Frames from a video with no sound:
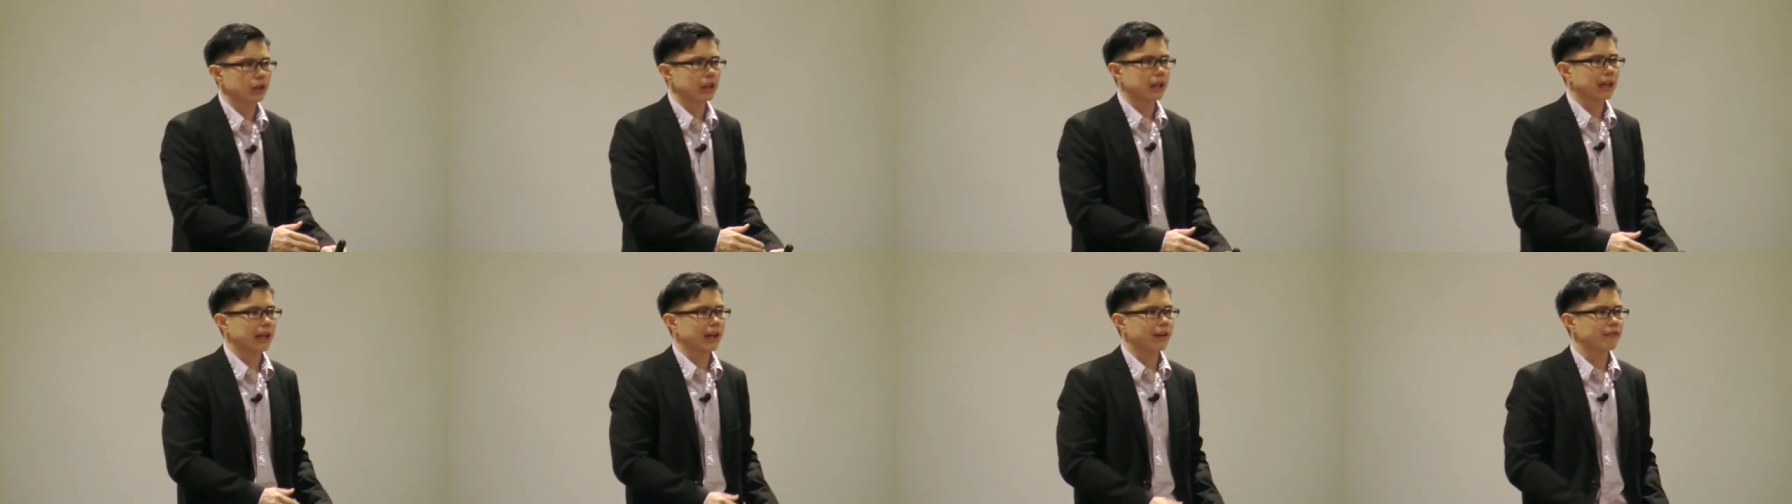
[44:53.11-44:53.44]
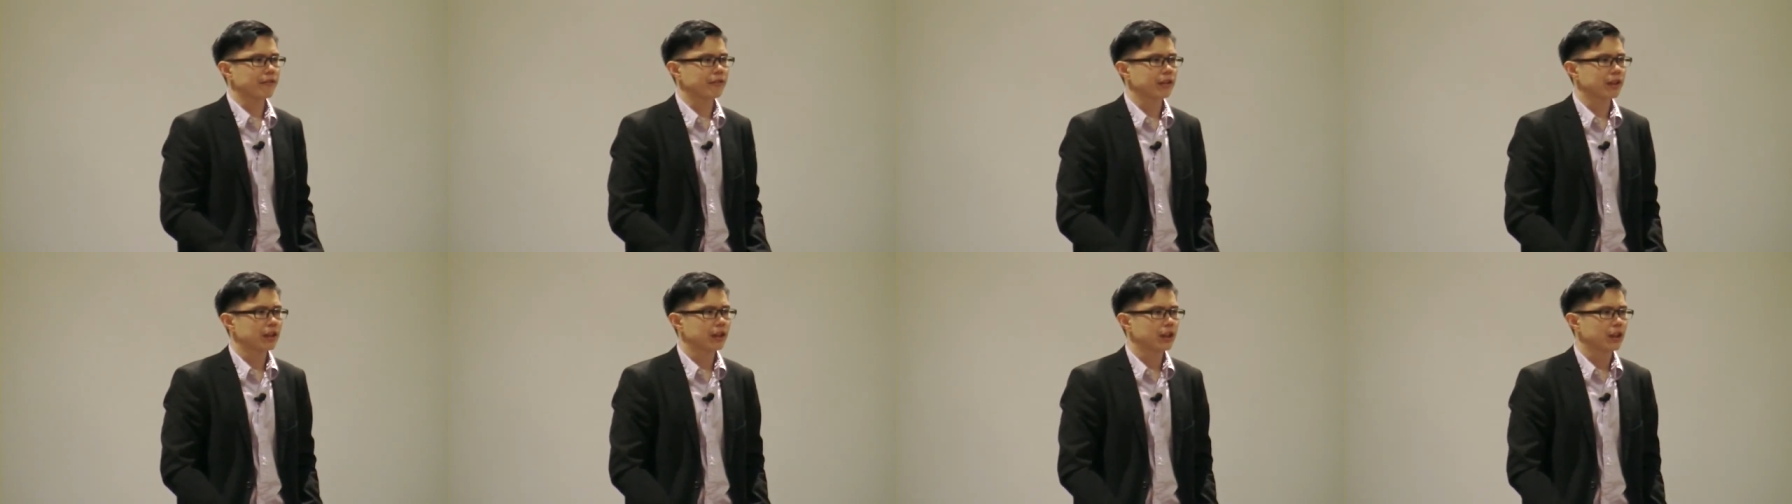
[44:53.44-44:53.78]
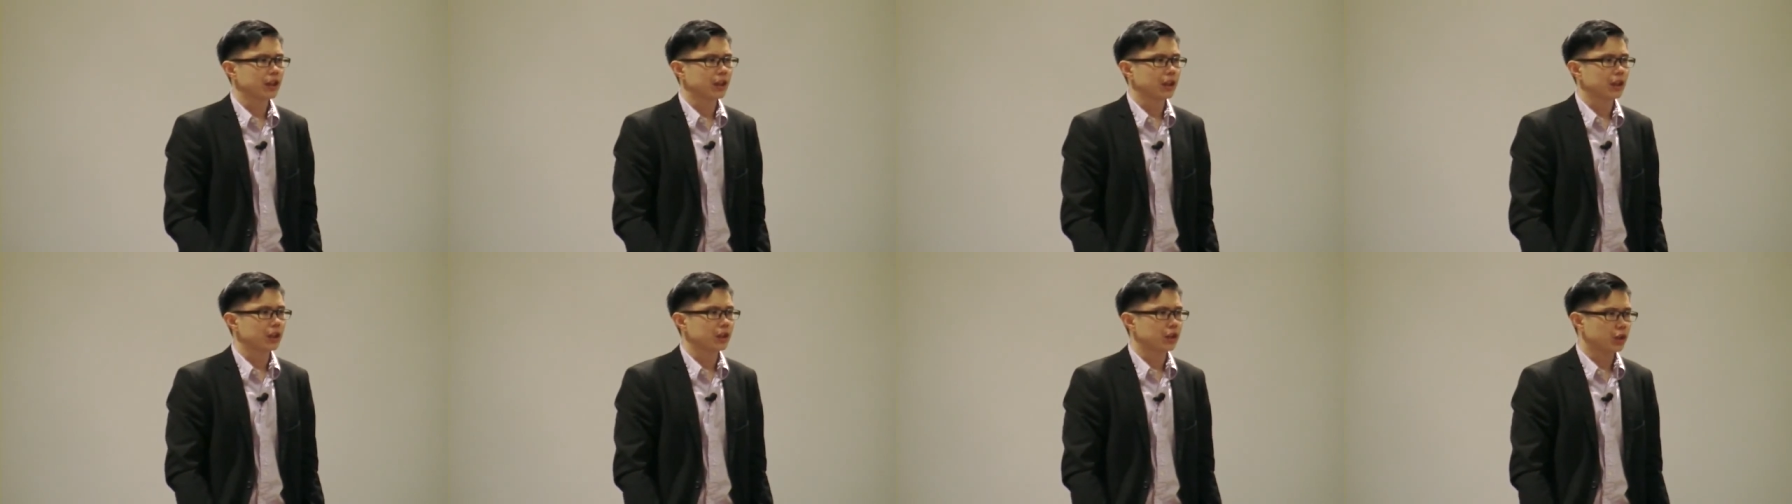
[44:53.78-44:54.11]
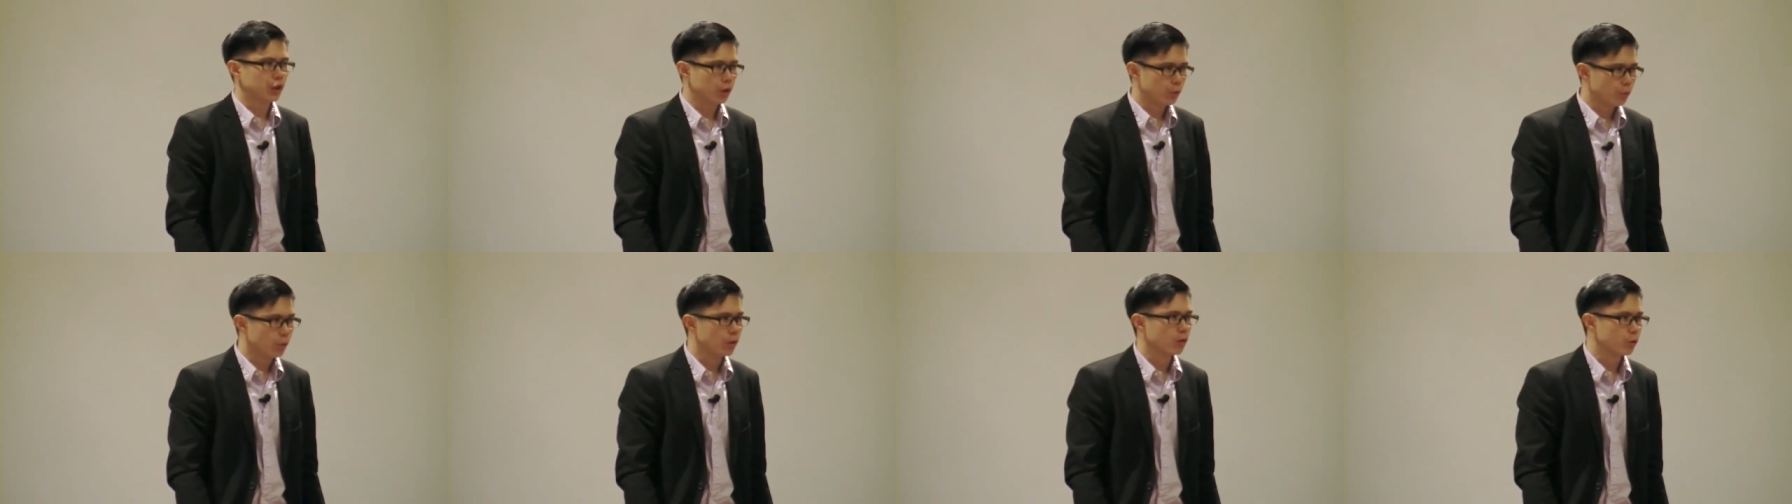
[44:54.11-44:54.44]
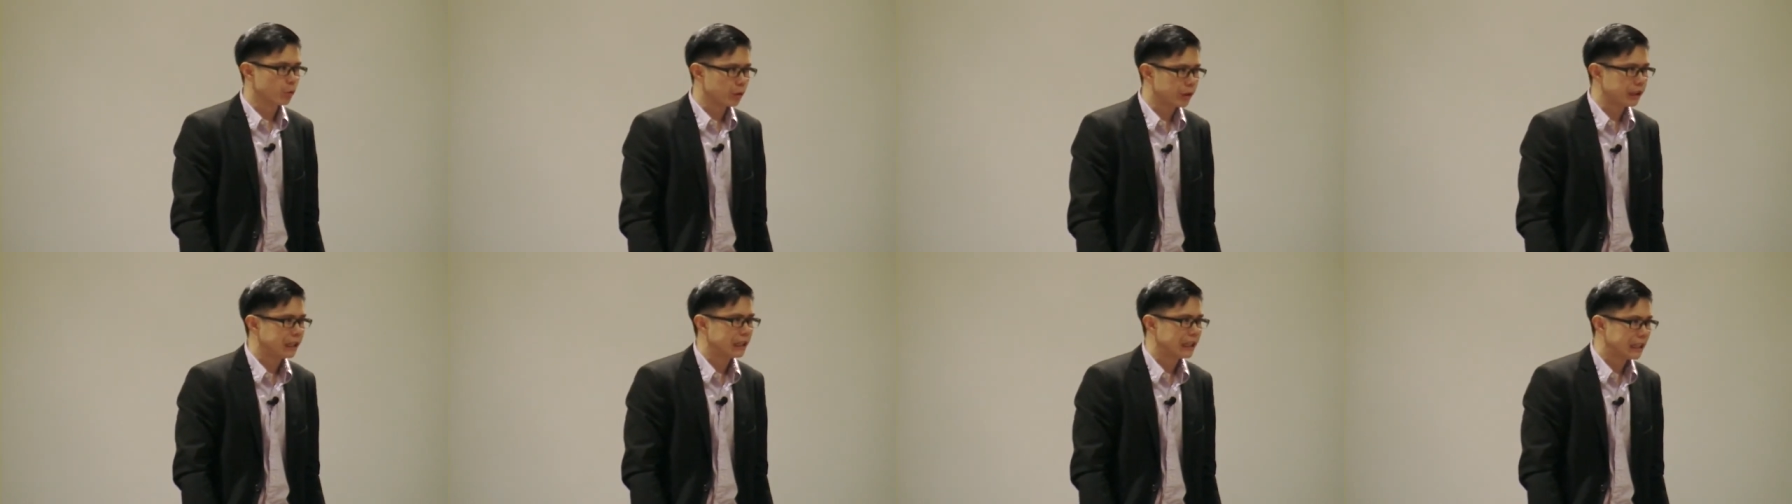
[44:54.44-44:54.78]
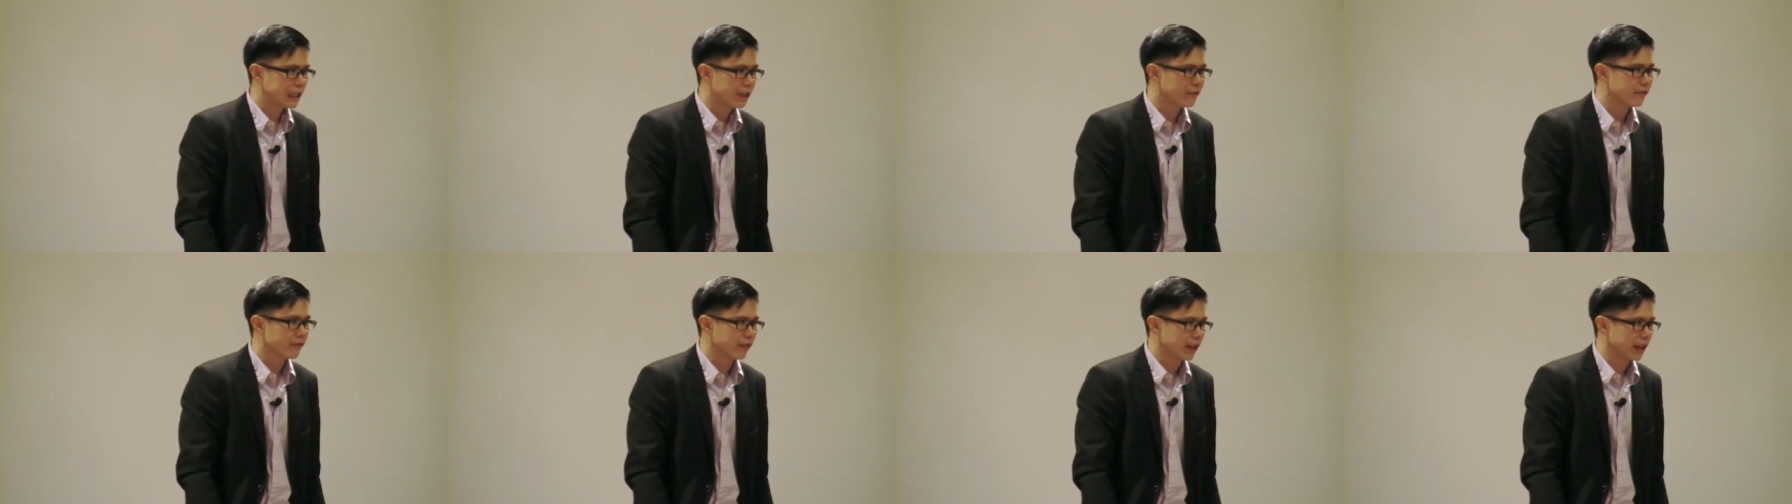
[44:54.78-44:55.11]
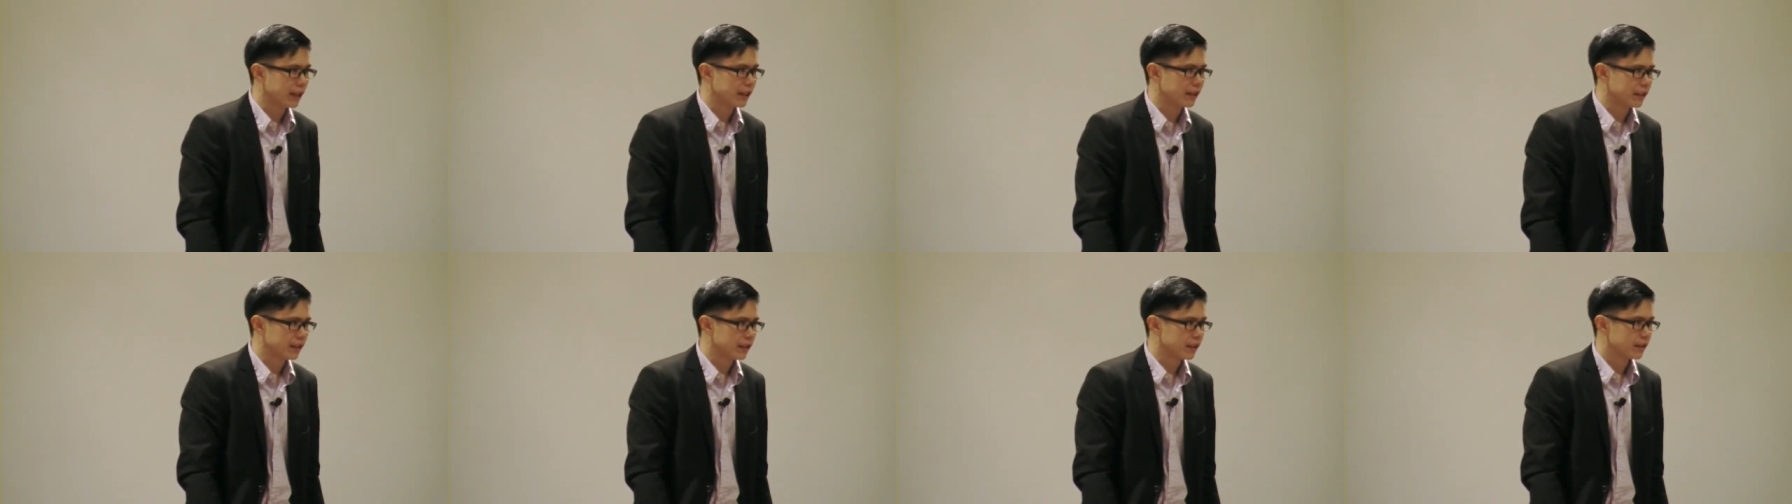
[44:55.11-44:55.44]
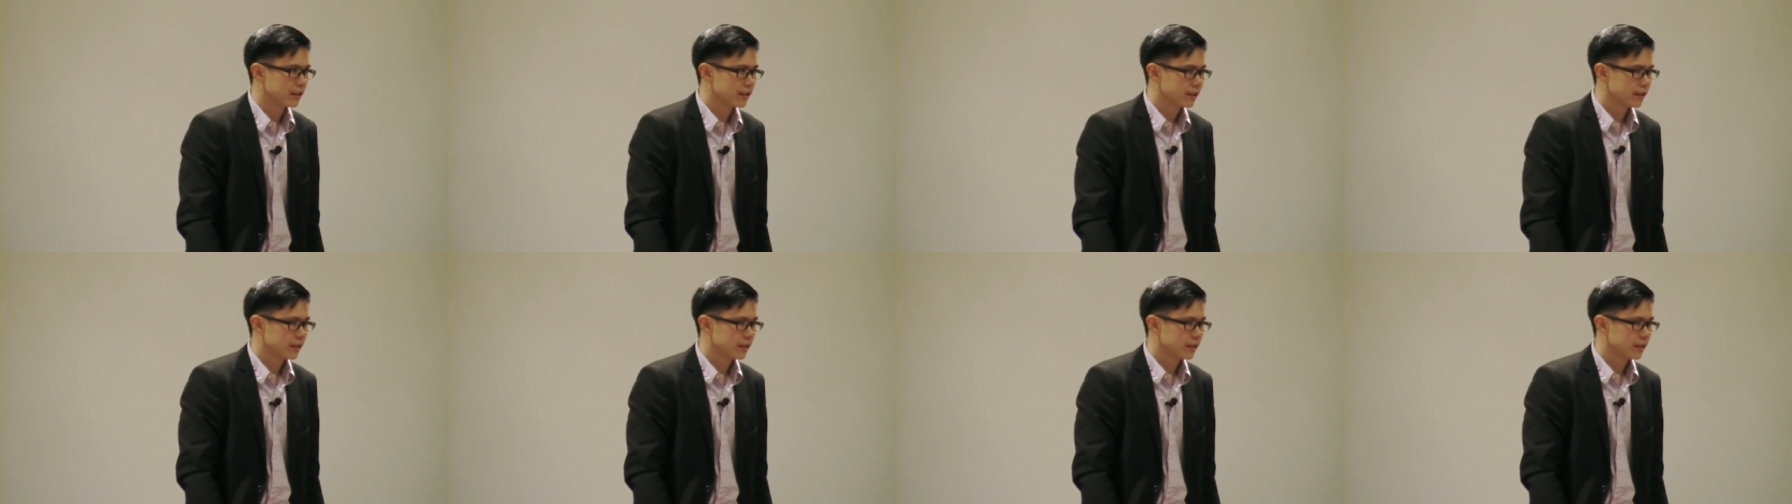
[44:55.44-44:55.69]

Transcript: life, you will really find it.